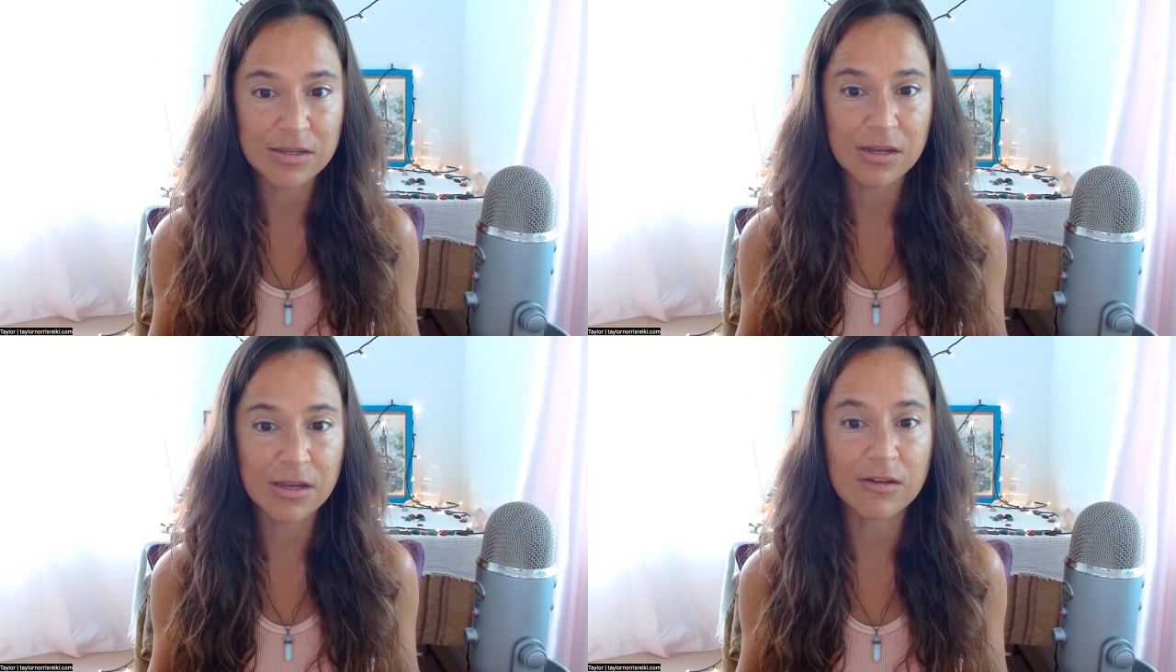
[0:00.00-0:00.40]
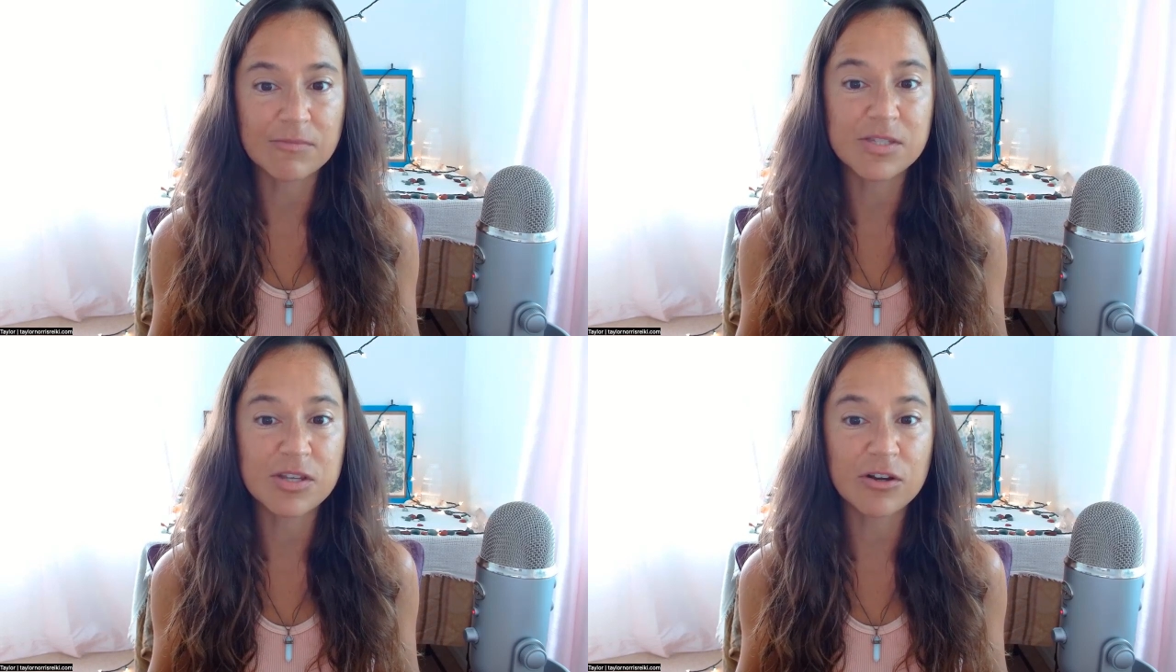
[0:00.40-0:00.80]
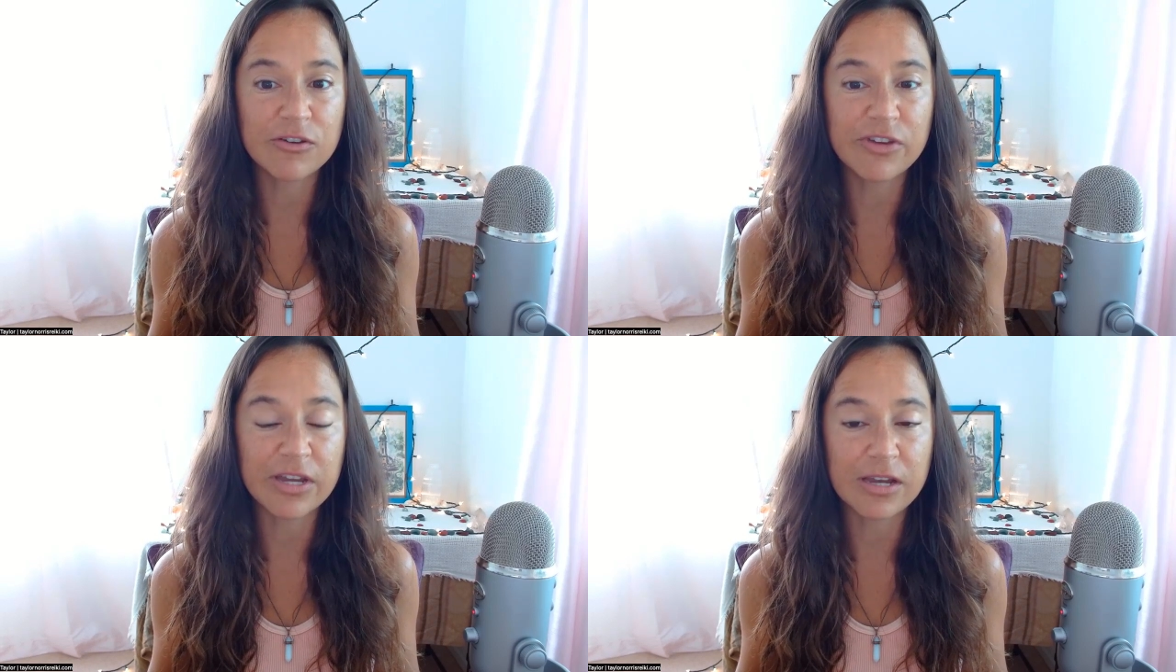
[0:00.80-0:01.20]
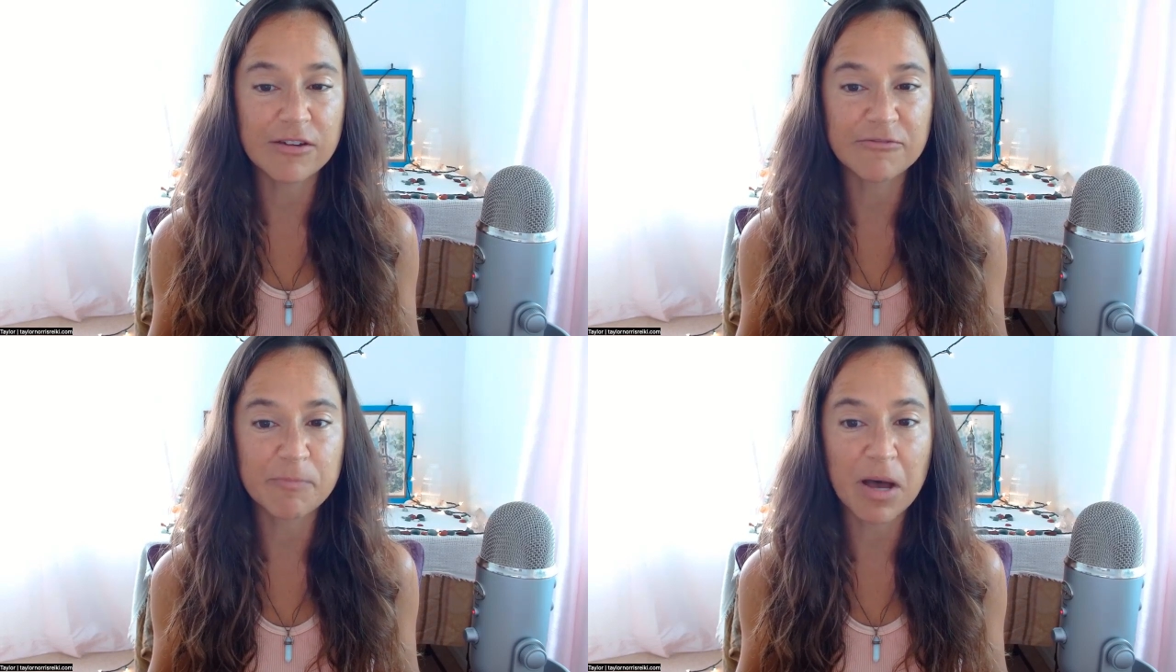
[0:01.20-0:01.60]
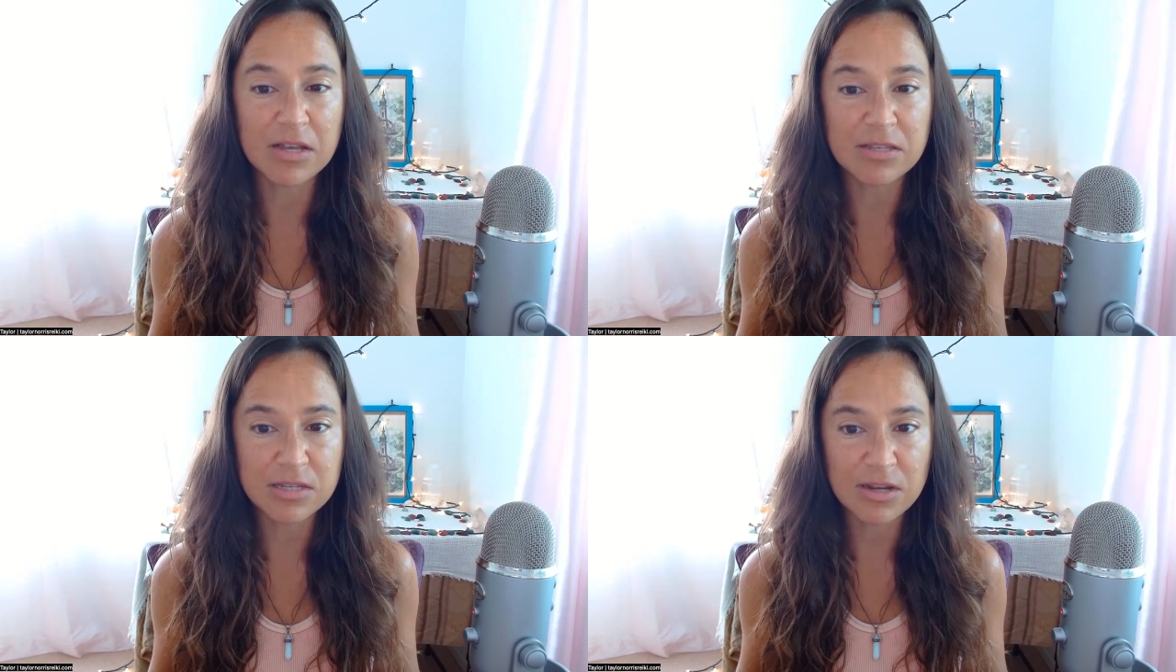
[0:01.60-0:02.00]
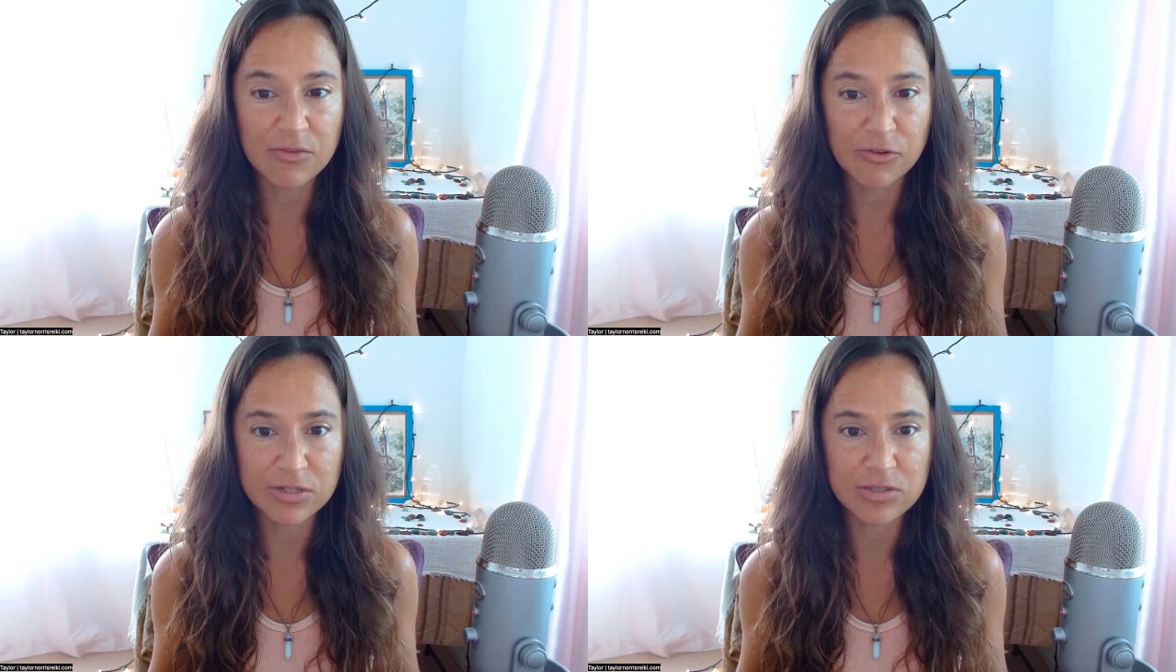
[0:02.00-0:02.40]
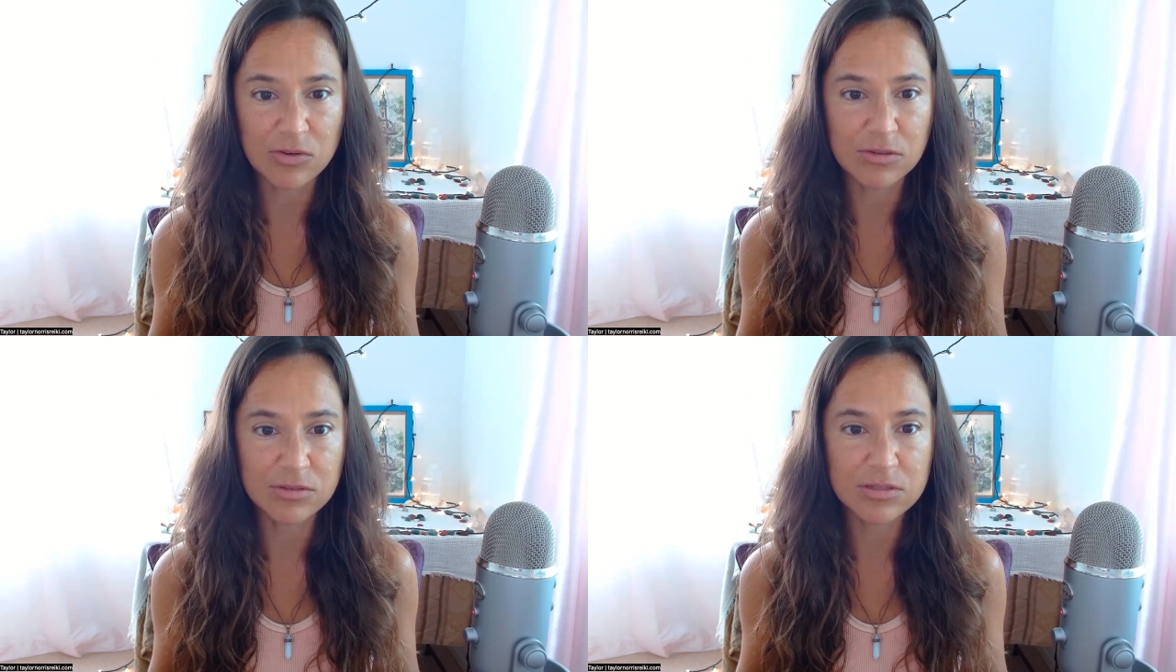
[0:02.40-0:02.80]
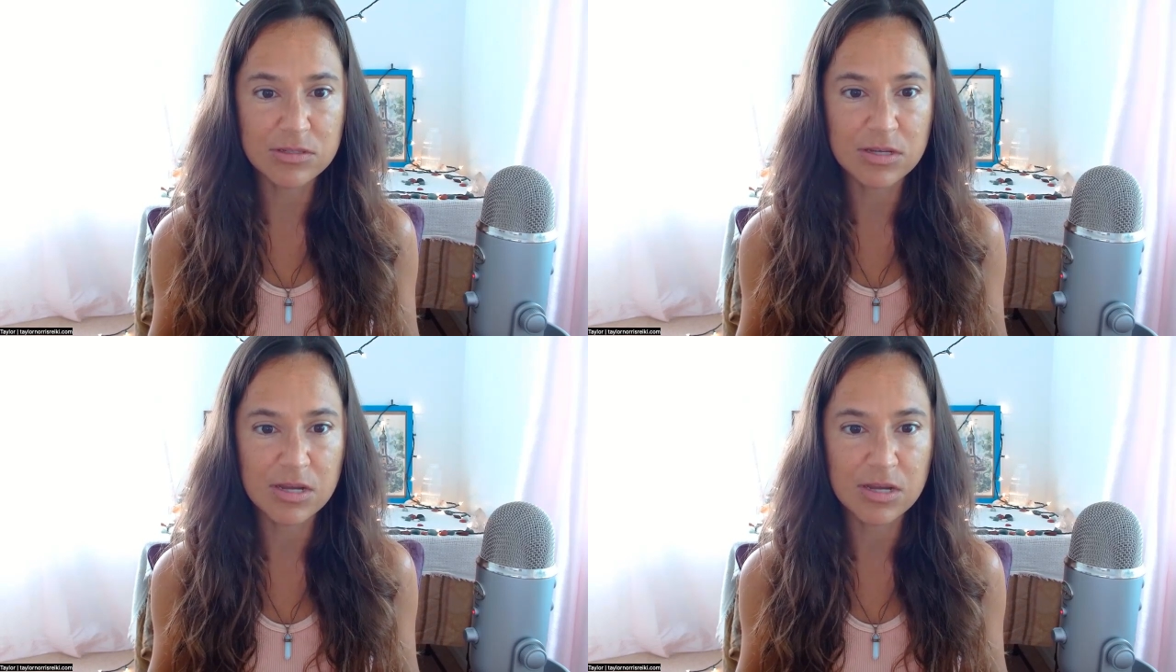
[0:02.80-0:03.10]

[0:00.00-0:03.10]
and observing of positive results,